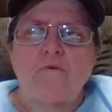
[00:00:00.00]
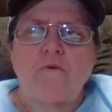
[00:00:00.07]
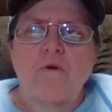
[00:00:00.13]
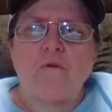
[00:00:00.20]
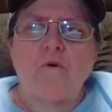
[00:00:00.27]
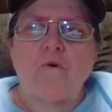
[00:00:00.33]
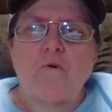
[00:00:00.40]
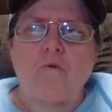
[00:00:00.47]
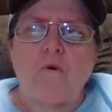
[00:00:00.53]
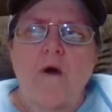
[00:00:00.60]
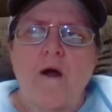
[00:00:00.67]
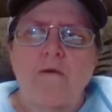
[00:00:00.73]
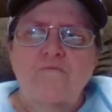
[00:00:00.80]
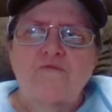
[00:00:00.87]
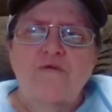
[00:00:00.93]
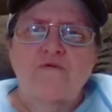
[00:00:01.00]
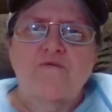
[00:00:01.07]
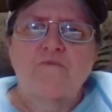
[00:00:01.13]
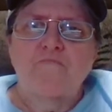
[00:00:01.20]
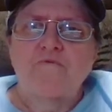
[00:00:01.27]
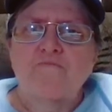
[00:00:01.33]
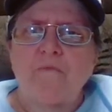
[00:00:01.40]
You know, I was sexually
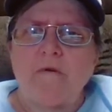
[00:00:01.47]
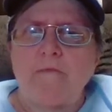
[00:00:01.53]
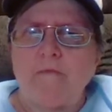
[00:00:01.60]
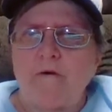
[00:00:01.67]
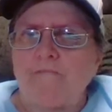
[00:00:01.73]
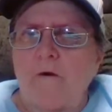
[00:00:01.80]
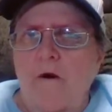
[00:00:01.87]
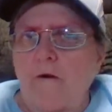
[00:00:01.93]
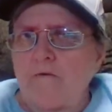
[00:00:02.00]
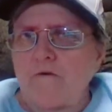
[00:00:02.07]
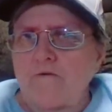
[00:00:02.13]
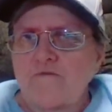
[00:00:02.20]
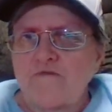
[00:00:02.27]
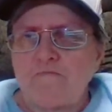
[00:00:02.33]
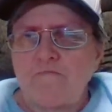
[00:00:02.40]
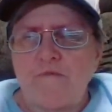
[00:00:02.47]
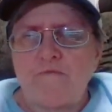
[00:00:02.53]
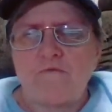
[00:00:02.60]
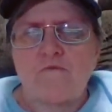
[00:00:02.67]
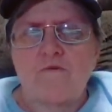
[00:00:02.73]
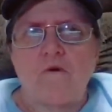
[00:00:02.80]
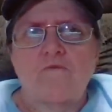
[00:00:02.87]
abused by my father and some other
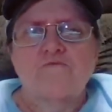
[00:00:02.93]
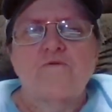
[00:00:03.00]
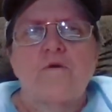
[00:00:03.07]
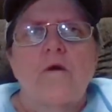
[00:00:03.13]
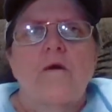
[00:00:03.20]
adults.